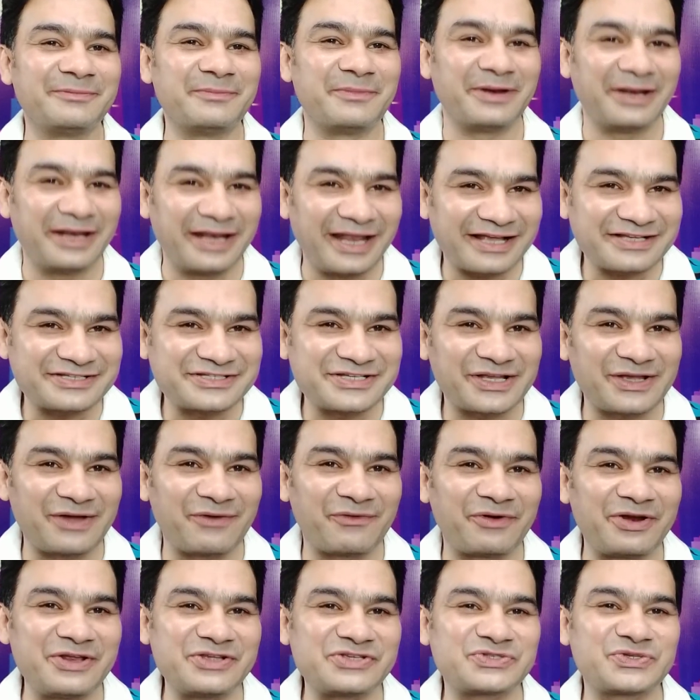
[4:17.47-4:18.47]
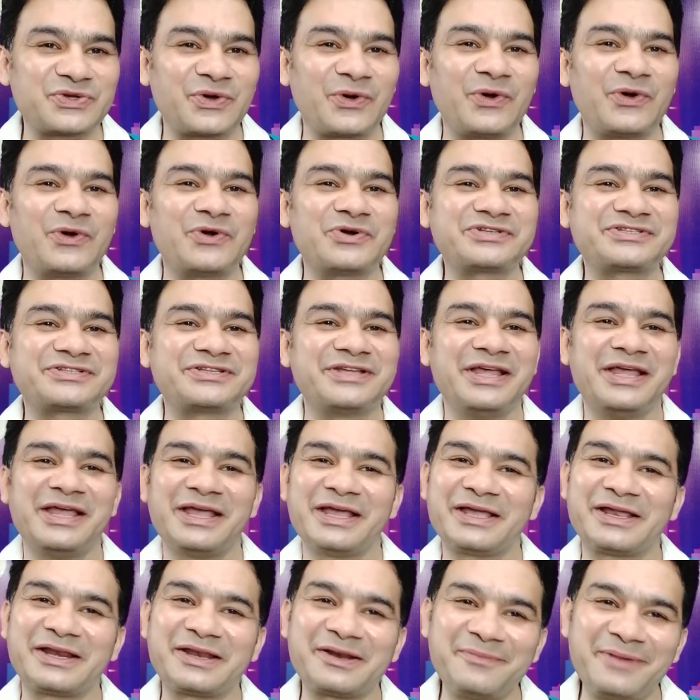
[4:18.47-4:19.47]
lexical resource,
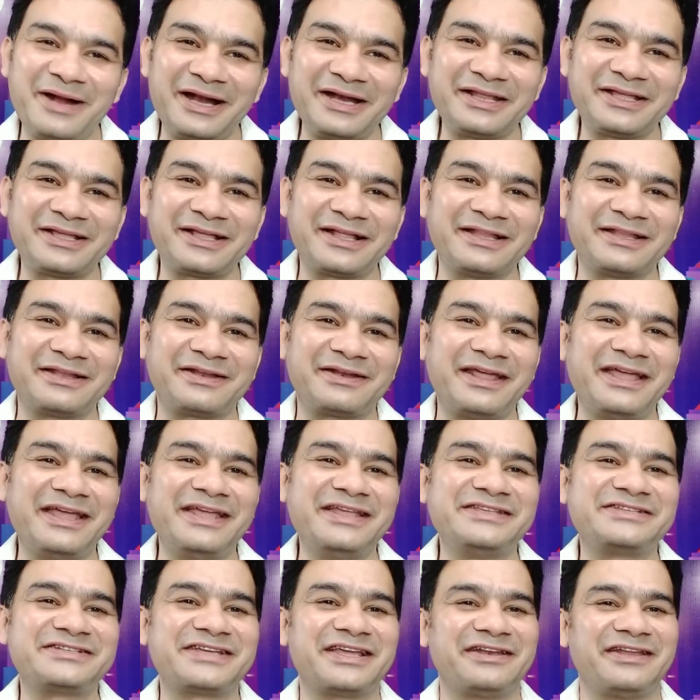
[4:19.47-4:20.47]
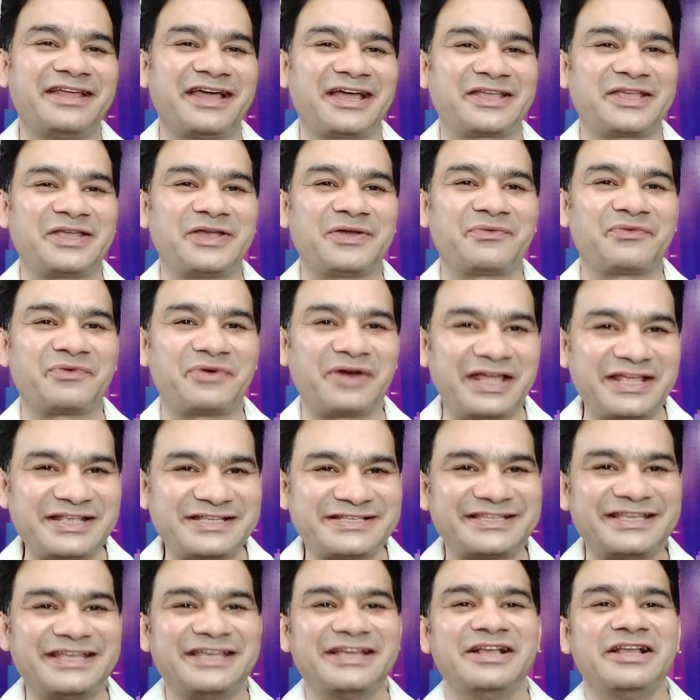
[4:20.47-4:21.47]
grammatical range and
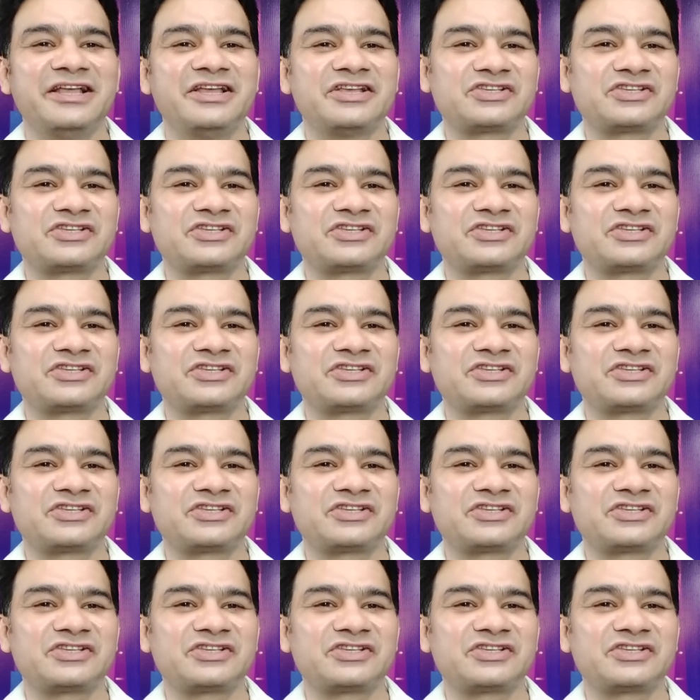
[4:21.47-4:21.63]
accuracy.